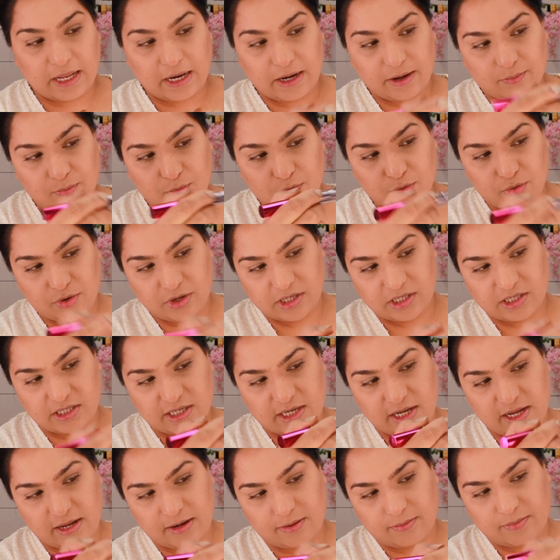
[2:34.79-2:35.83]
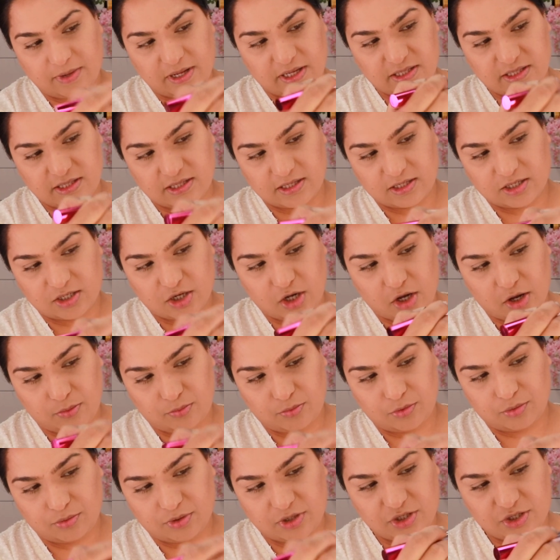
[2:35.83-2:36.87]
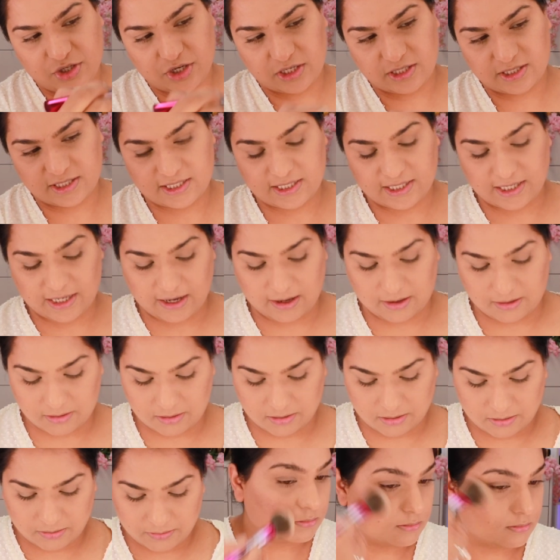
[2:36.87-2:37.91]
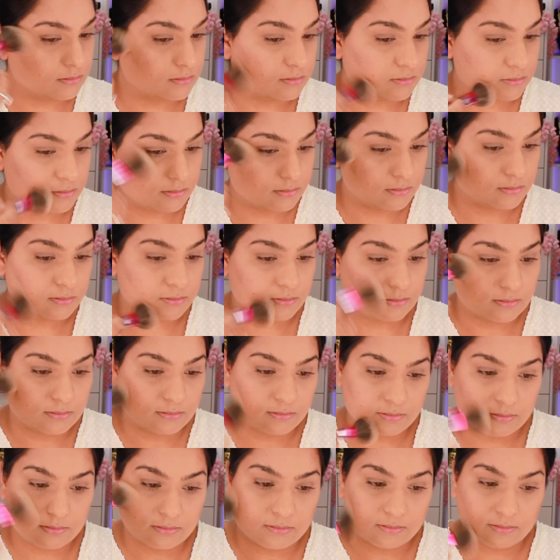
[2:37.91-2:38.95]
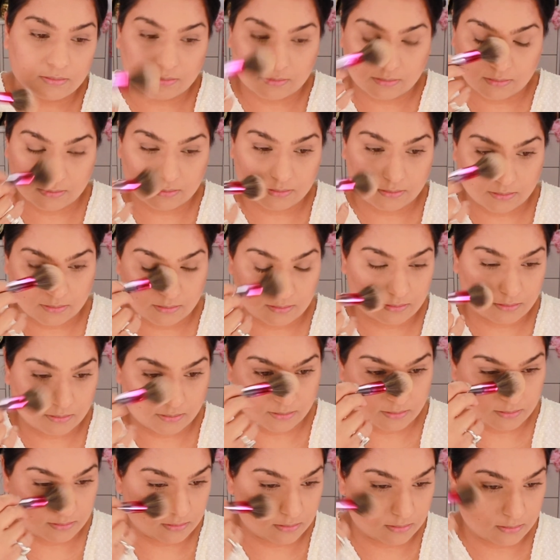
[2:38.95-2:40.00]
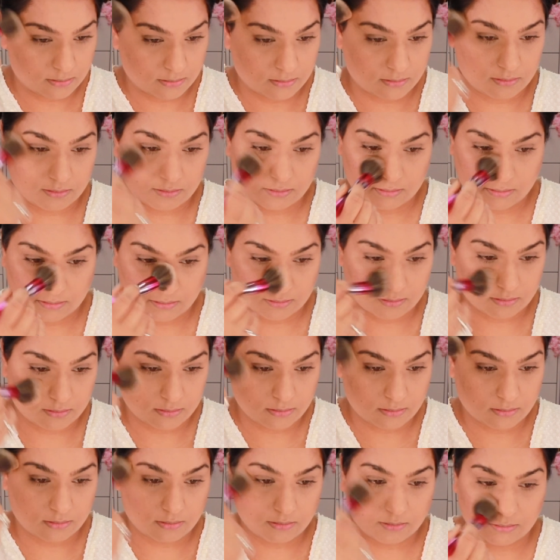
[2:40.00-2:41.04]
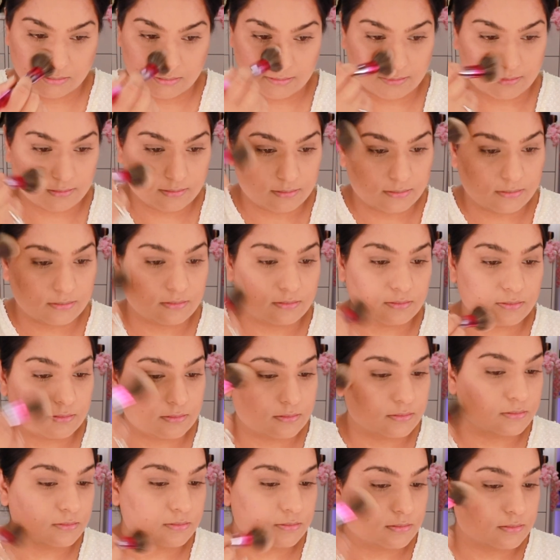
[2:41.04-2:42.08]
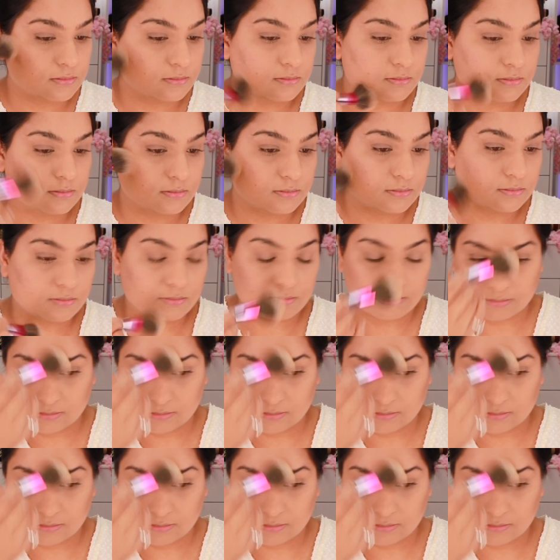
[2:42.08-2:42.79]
And I'm going to kind of mix the top three shades together. And then very, very lightly, I'm going to take this all over my face.